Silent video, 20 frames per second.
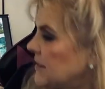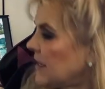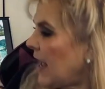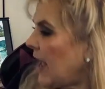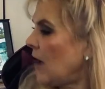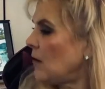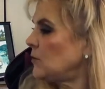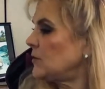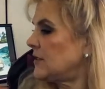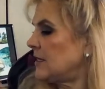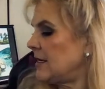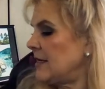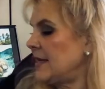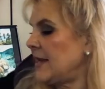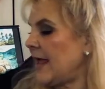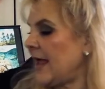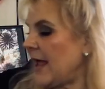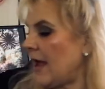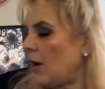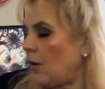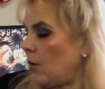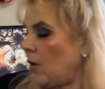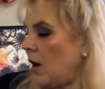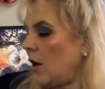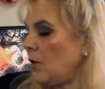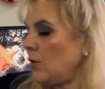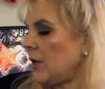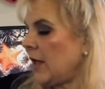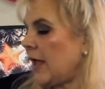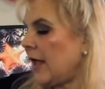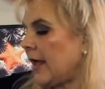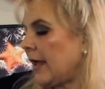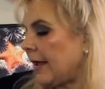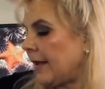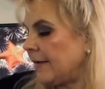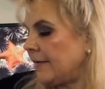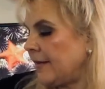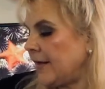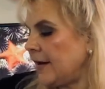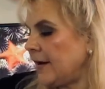out now.
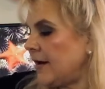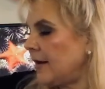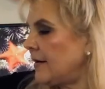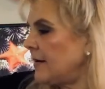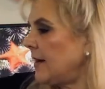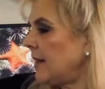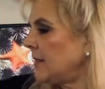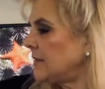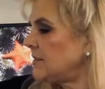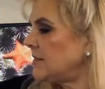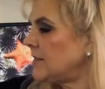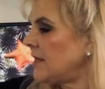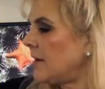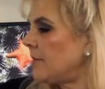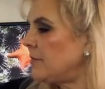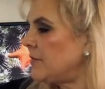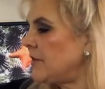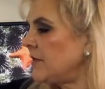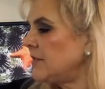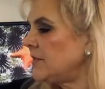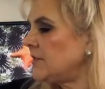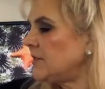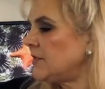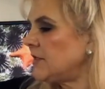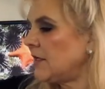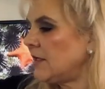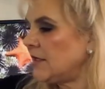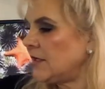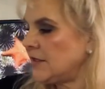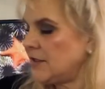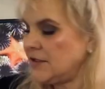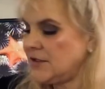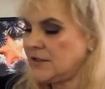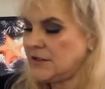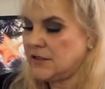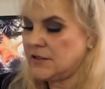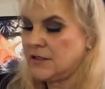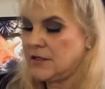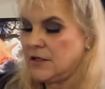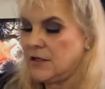Okay, then next up, this
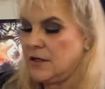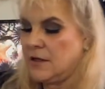is